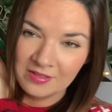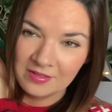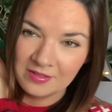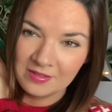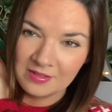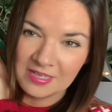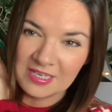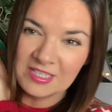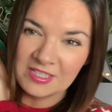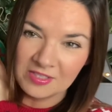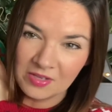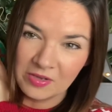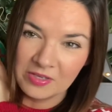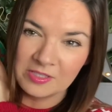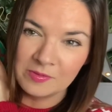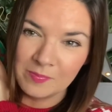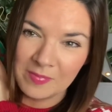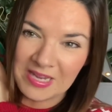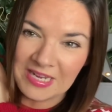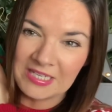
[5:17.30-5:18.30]
in size
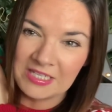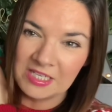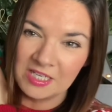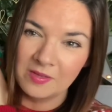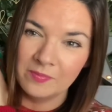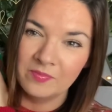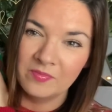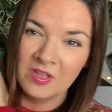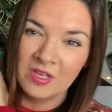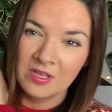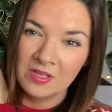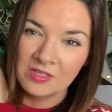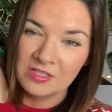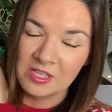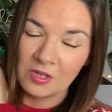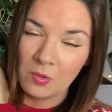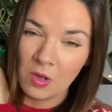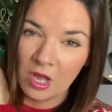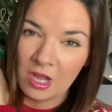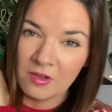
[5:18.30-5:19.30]
medium. So
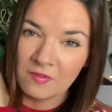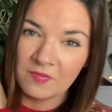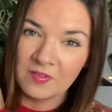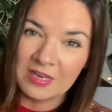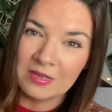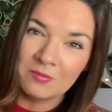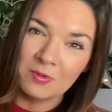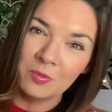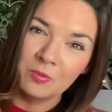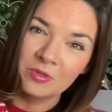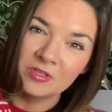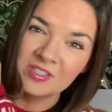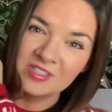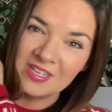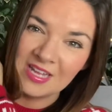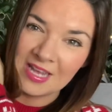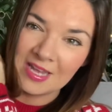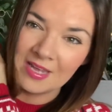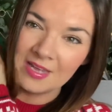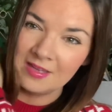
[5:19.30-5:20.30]
hopefully we will
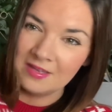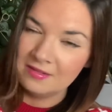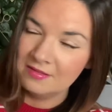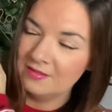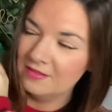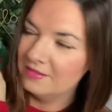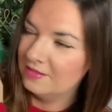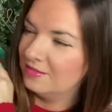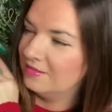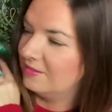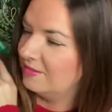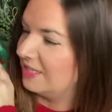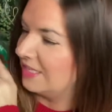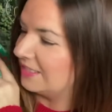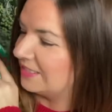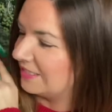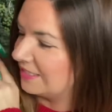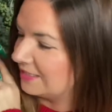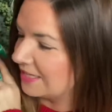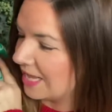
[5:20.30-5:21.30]
see this
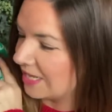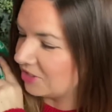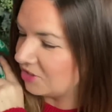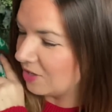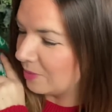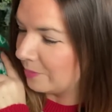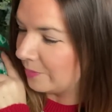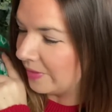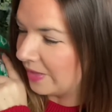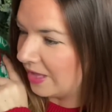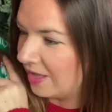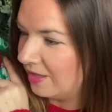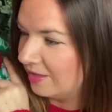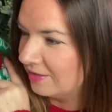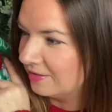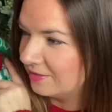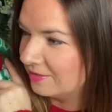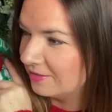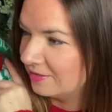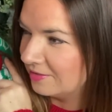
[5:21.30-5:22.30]
exact jumper,
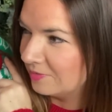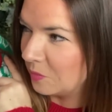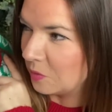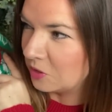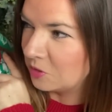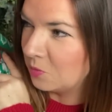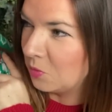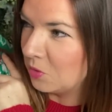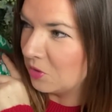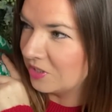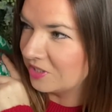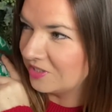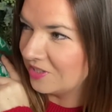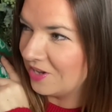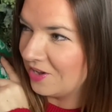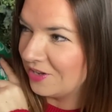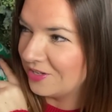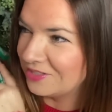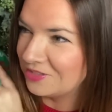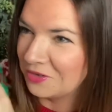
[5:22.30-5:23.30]
but a smaller
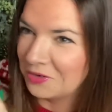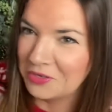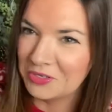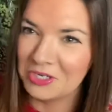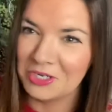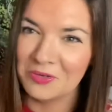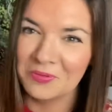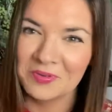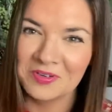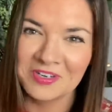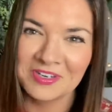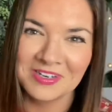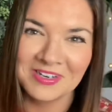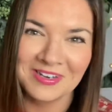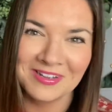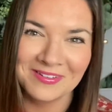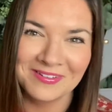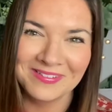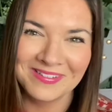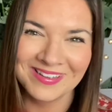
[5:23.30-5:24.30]
size, on Ewan and
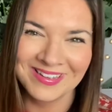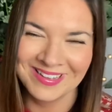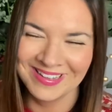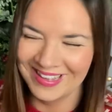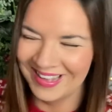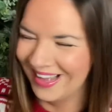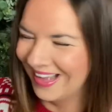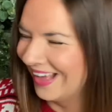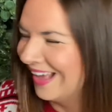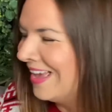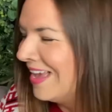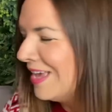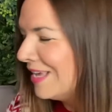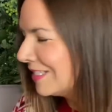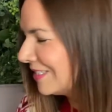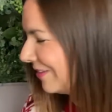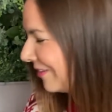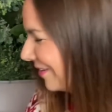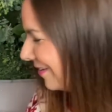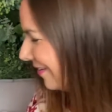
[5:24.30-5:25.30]
Luke. So I got